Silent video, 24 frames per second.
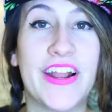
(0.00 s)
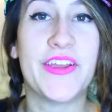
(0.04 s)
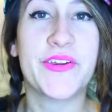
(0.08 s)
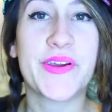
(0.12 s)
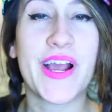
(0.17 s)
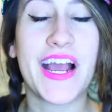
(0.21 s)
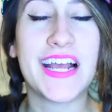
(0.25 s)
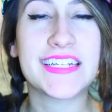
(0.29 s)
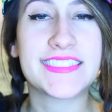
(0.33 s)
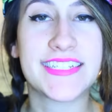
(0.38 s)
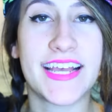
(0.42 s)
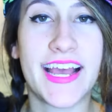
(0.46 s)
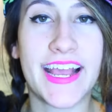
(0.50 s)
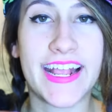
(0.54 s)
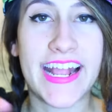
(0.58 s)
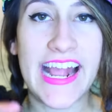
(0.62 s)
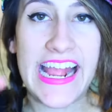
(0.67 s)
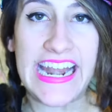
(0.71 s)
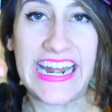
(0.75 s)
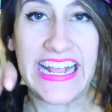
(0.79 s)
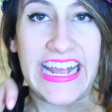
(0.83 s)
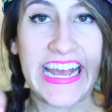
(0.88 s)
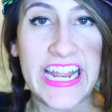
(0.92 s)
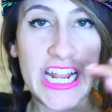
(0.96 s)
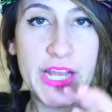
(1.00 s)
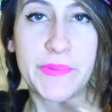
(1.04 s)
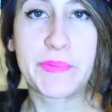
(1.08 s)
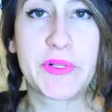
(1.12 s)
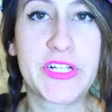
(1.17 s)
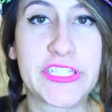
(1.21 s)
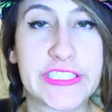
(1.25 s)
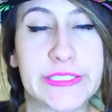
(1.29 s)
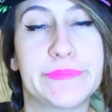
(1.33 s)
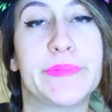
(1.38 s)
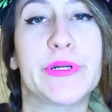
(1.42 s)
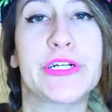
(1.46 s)
right, you guys, I kind of got up
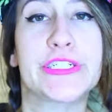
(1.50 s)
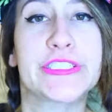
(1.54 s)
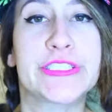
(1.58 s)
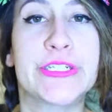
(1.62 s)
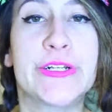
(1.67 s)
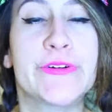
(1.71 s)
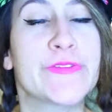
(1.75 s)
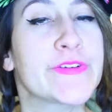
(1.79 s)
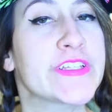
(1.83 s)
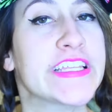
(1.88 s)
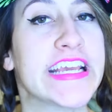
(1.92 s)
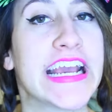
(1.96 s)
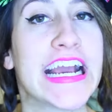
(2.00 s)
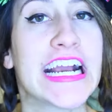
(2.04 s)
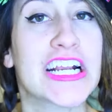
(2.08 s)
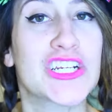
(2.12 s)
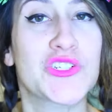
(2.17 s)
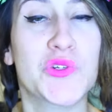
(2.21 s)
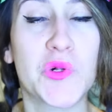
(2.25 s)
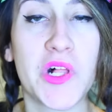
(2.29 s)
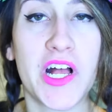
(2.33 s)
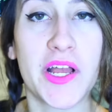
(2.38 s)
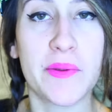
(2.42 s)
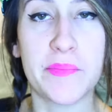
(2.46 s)
close and personal for the actual